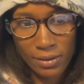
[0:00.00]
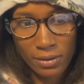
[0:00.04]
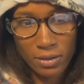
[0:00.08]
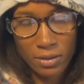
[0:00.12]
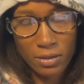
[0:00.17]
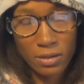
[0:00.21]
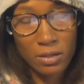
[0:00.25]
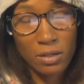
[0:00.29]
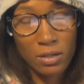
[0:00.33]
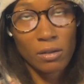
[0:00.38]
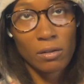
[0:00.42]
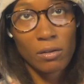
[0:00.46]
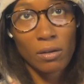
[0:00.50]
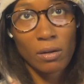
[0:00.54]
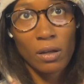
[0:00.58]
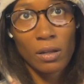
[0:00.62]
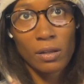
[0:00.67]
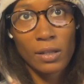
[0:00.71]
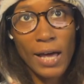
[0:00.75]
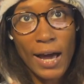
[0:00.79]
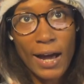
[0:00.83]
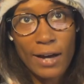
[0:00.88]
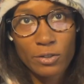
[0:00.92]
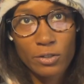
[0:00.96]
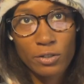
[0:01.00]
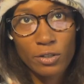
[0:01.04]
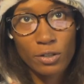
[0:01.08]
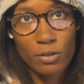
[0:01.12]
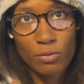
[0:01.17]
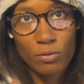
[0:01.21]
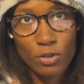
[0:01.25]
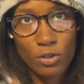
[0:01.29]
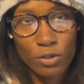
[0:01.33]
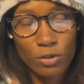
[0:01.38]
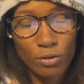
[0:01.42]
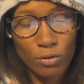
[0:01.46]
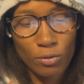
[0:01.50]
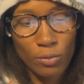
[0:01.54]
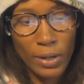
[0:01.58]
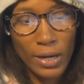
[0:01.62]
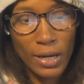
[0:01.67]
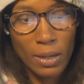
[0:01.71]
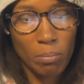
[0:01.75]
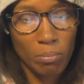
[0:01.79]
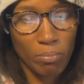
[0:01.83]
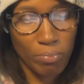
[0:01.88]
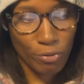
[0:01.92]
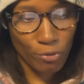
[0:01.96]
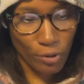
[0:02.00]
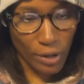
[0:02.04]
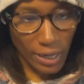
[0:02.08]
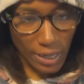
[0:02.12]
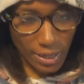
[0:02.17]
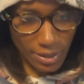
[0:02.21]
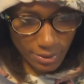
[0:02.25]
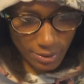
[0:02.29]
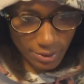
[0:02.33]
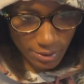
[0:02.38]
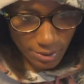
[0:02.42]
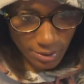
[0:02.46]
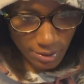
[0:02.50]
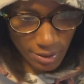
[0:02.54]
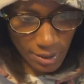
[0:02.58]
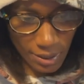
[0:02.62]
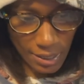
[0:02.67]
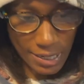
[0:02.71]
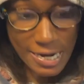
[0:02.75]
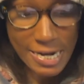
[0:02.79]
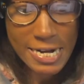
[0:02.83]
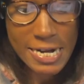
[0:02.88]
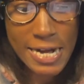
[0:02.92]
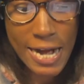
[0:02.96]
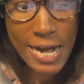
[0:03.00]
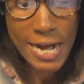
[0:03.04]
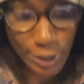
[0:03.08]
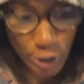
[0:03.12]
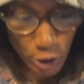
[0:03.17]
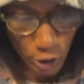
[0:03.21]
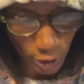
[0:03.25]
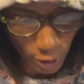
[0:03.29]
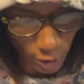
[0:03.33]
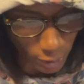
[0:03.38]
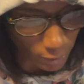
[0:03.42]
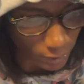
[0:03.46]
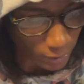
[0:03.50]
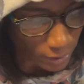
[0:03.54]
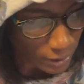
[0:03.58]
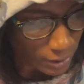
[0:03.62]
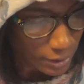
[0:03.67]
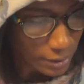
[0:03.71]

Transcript: still allows you to embrace nature.